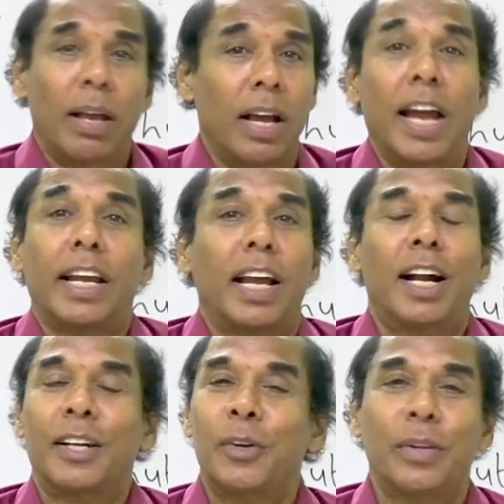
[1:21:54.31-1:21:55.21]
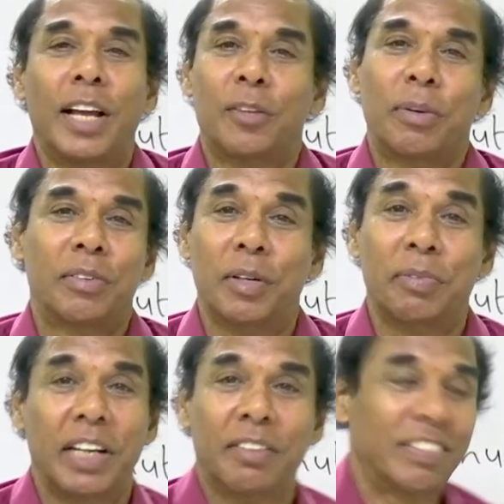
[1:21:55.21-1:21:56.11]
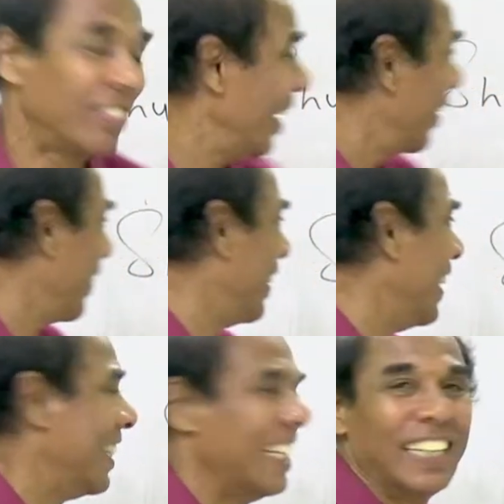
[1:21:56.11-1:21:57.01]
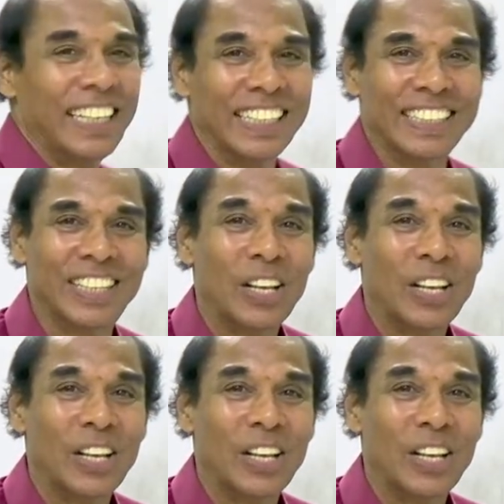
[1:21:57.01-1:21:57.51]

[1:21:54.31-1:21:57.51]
I cannot give the expression of request with this sentence.